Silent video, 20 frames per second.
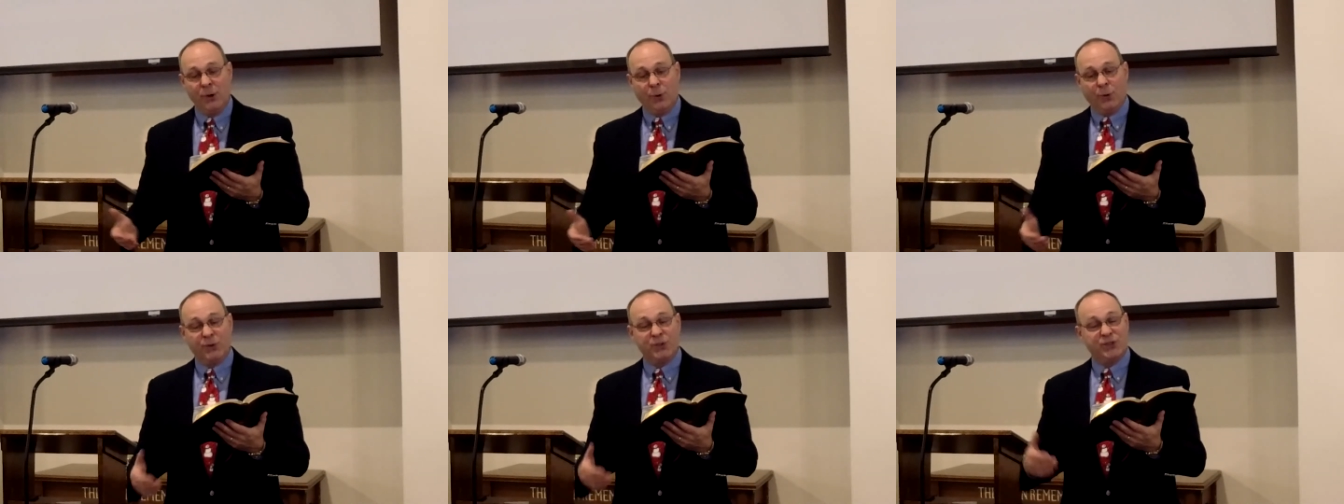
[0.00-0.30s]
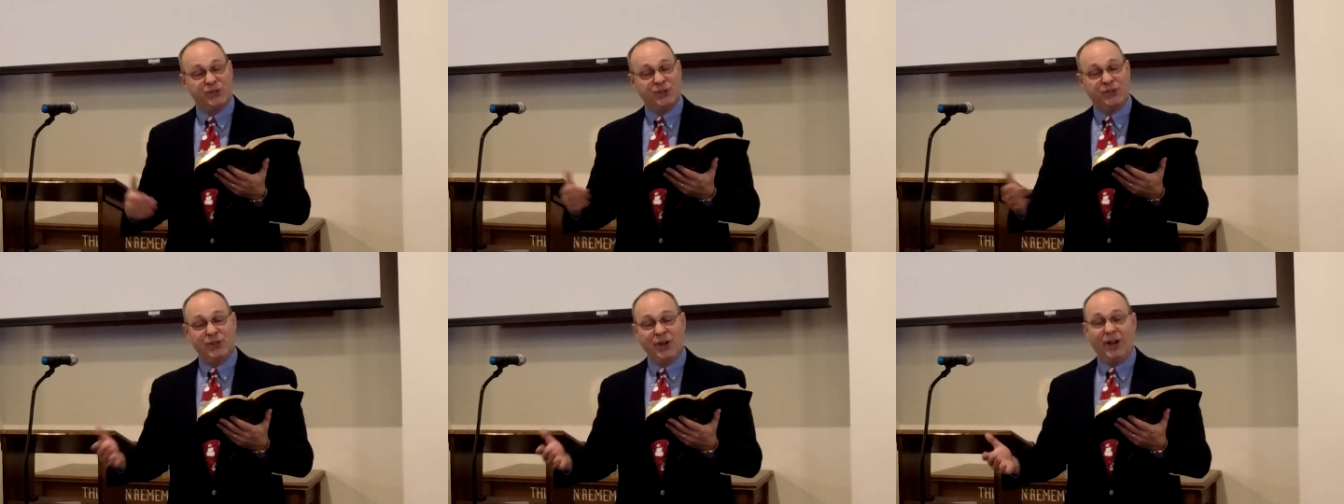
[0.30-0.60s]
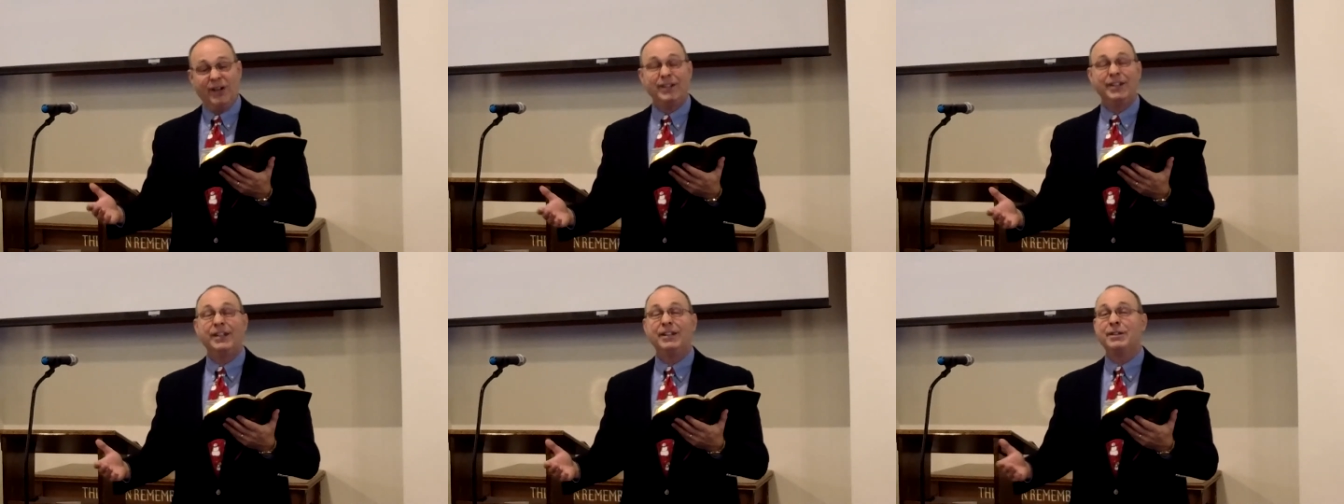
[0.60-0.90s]
or
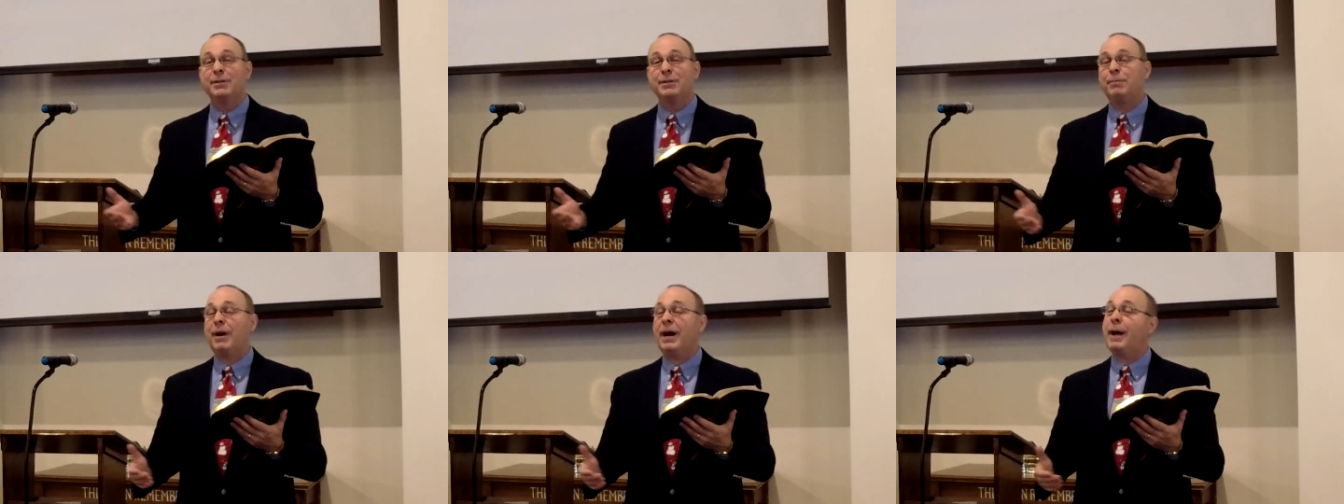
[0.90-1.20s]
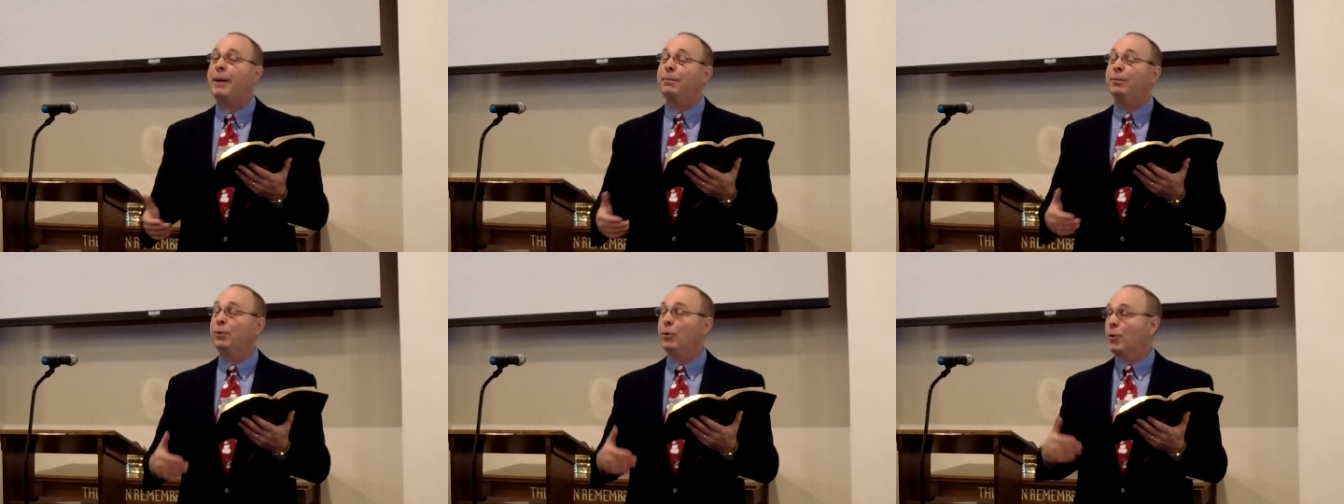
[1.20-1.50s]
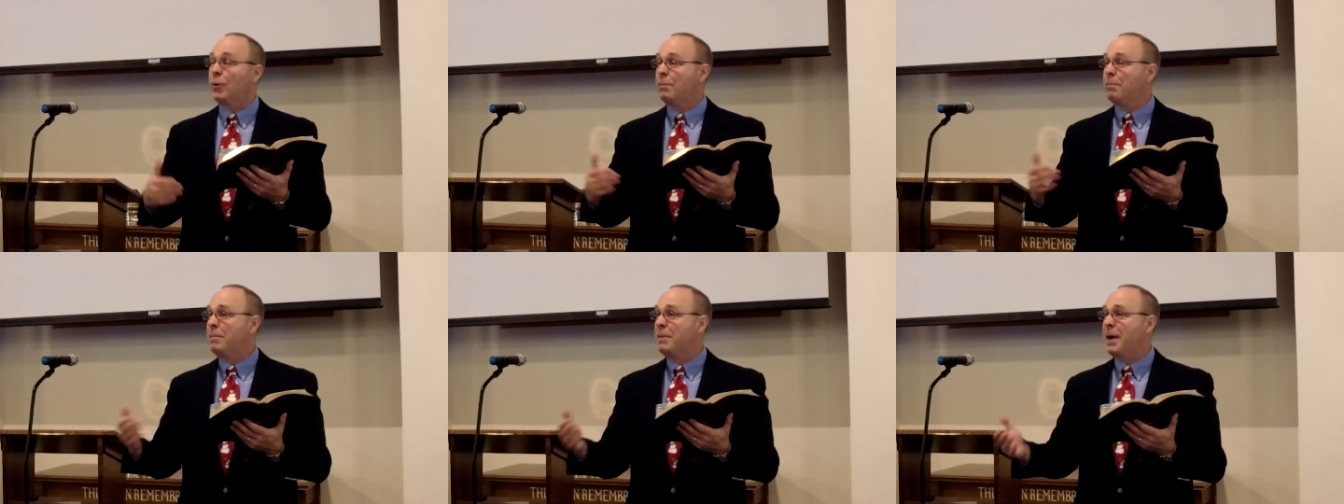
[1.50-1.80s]
studying the Bible
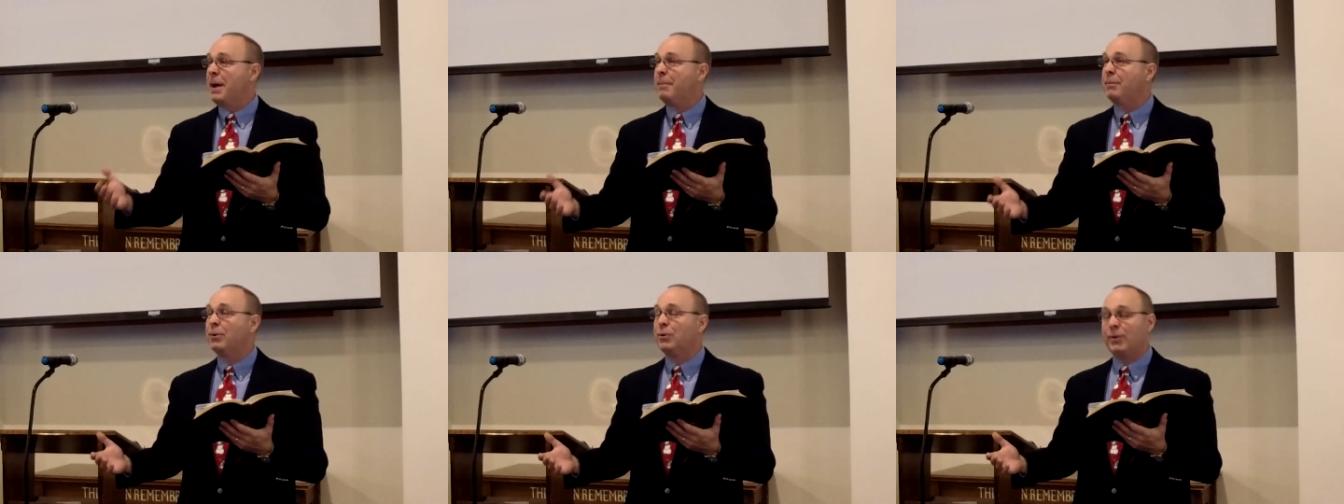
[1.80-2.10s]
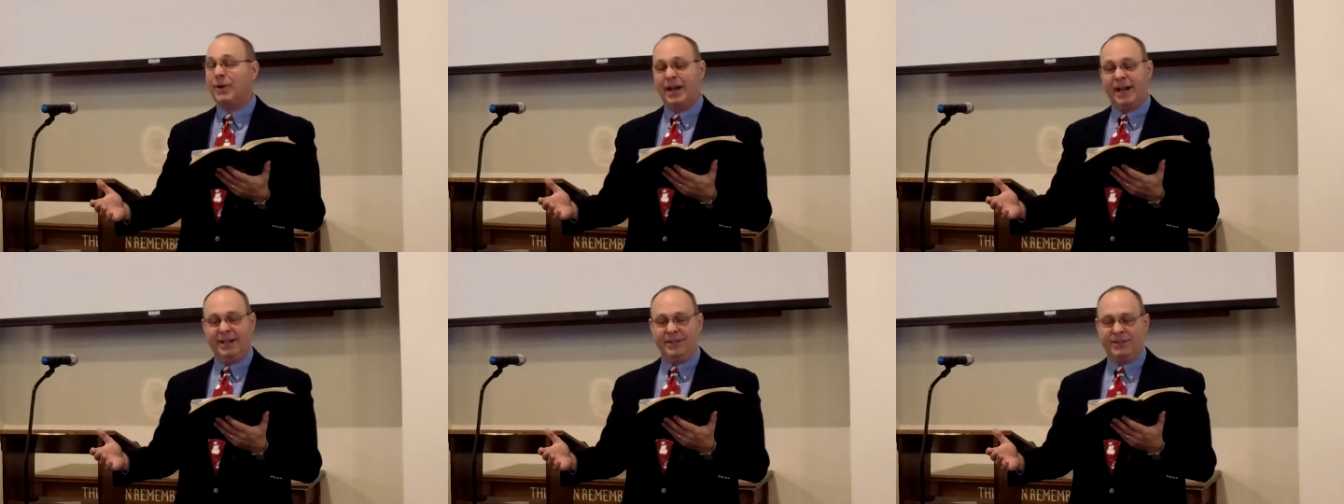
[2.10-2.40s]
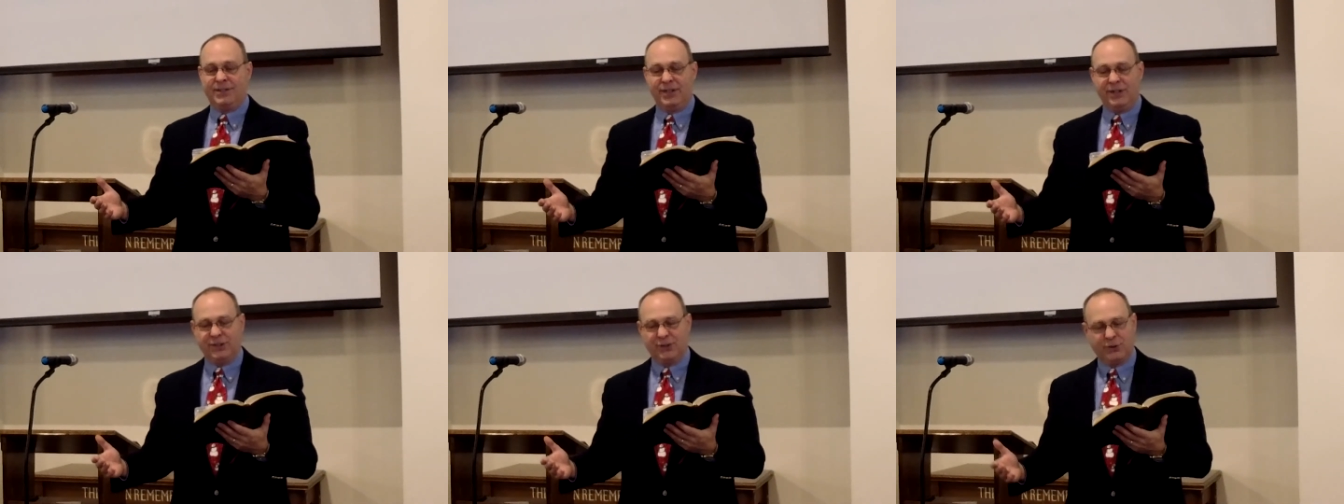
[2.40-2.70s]
or
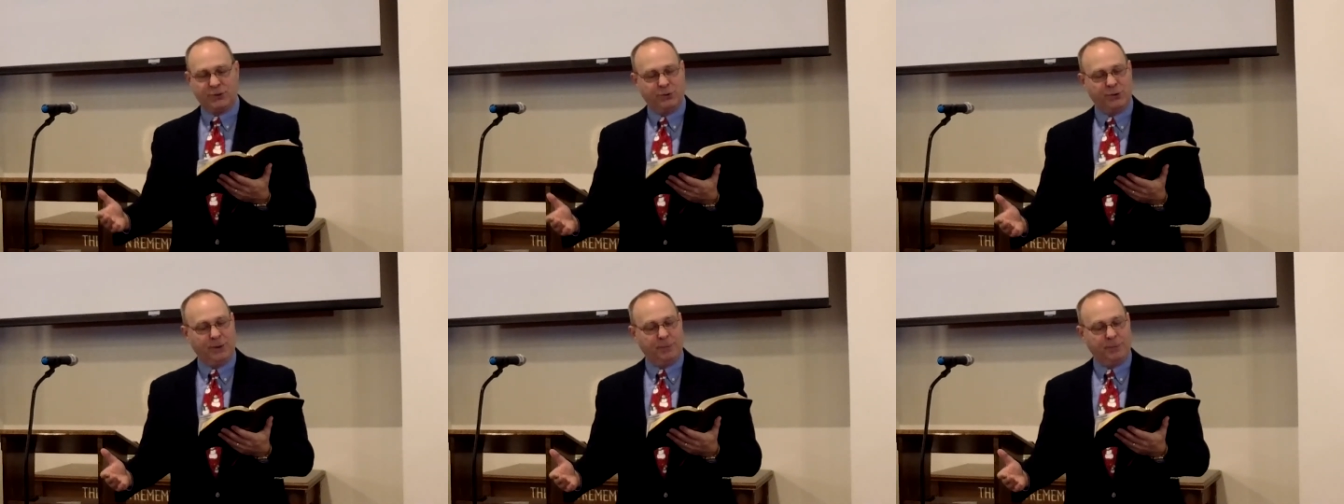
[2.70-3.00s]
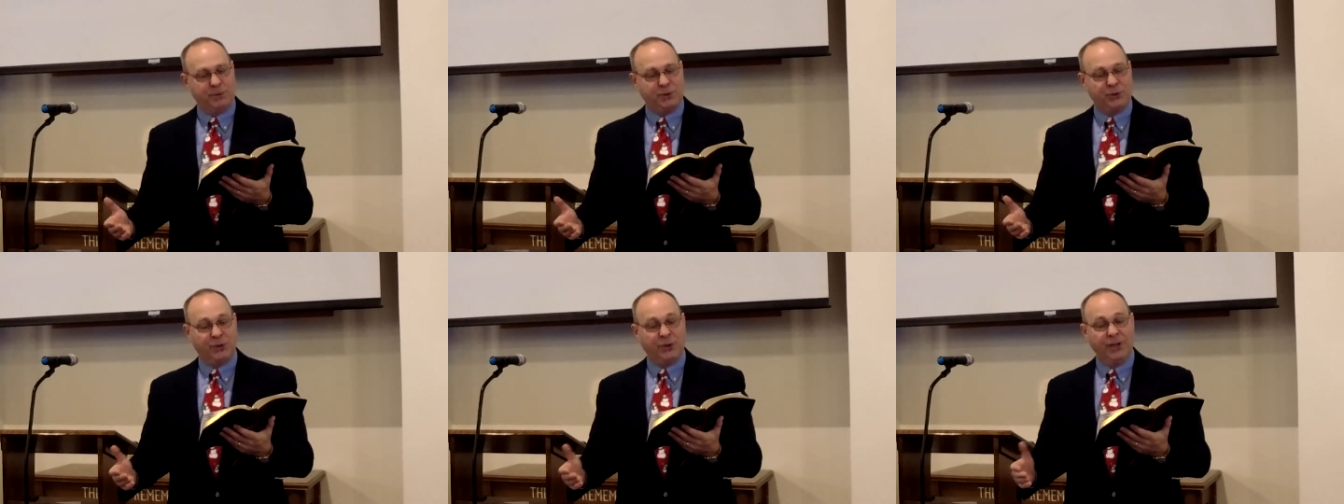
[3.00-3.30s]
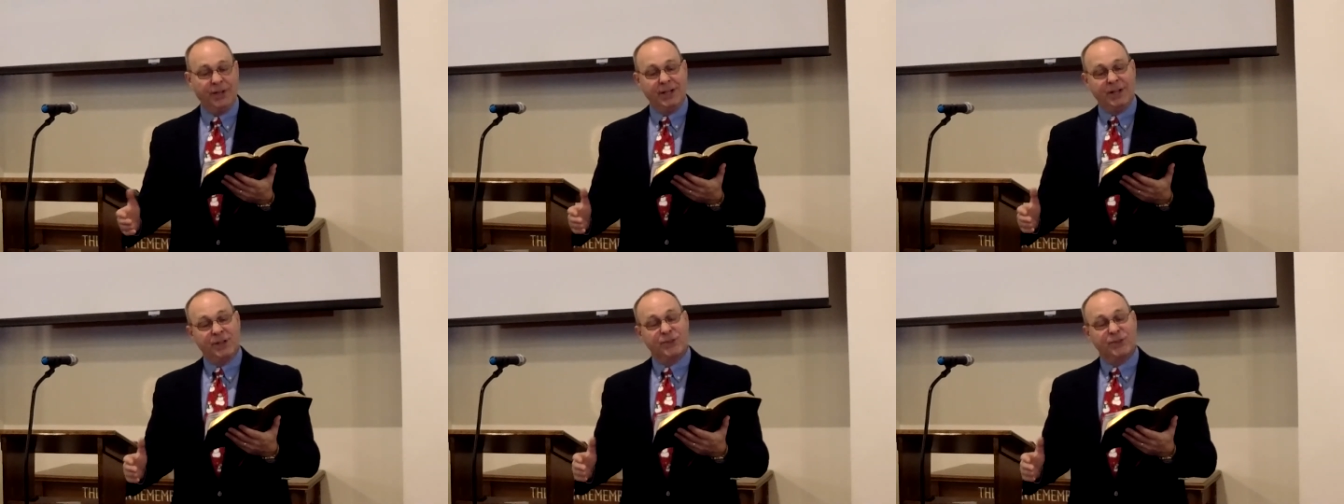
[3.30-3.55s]
memorizing Scripture.